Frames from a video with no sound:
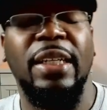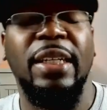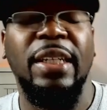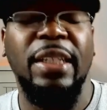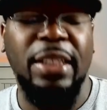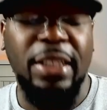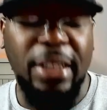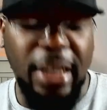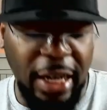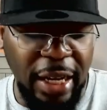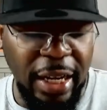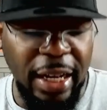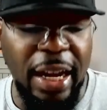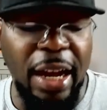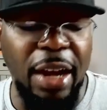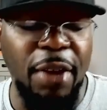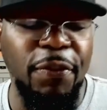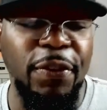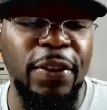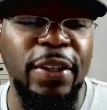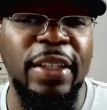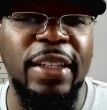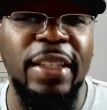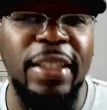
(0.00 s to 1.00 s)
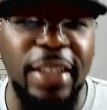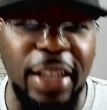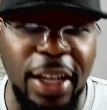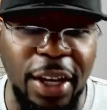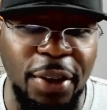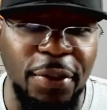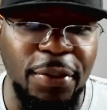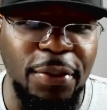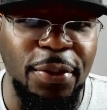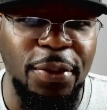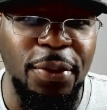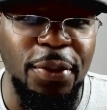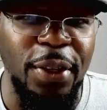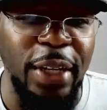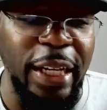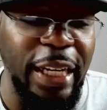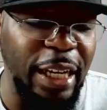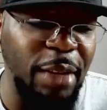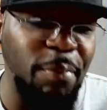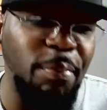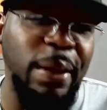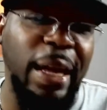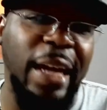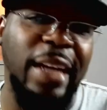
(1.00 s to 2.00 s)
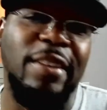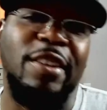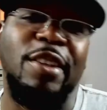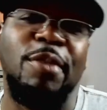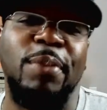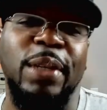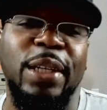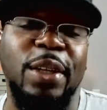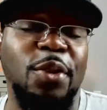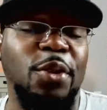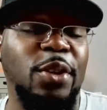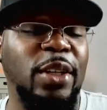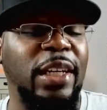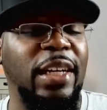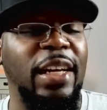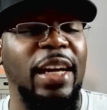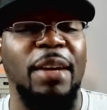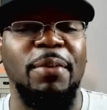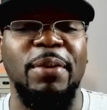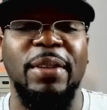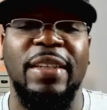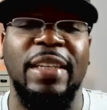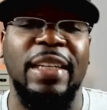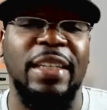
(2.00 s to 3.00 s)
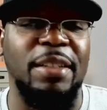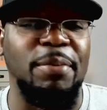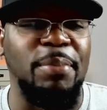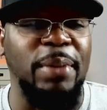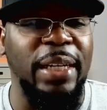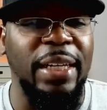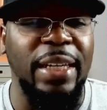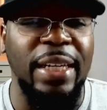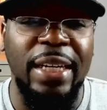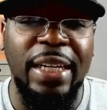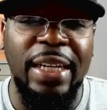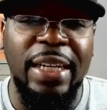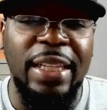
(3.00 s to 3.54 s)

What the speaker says: Check it out for yourself and get back to me. Go in the comment section, man.